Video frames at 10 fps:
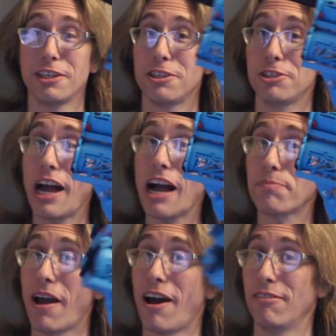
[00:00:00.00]
shock
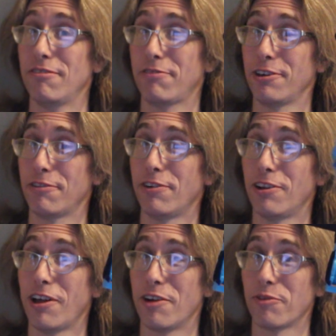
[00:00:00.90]
mount for your
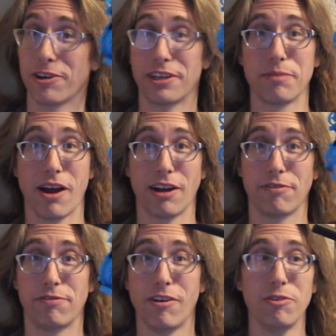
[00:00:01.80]
full-on working
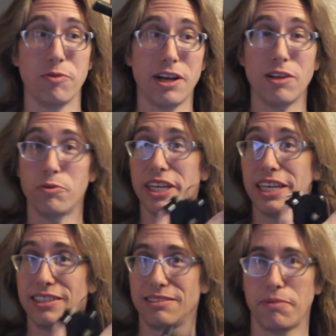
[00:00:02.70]
microphone, well, we
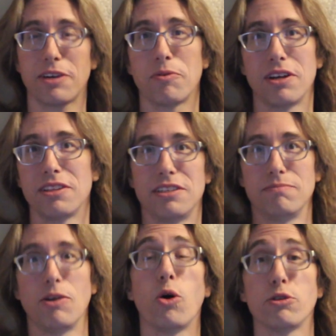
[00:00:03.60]
can make one that
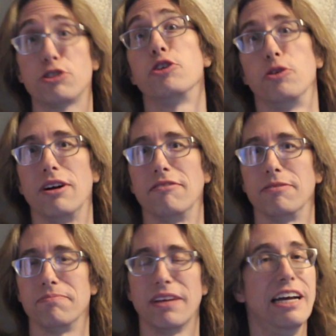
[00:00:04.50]
holds two of them.
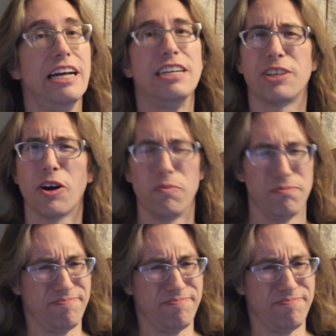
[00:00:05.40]
So,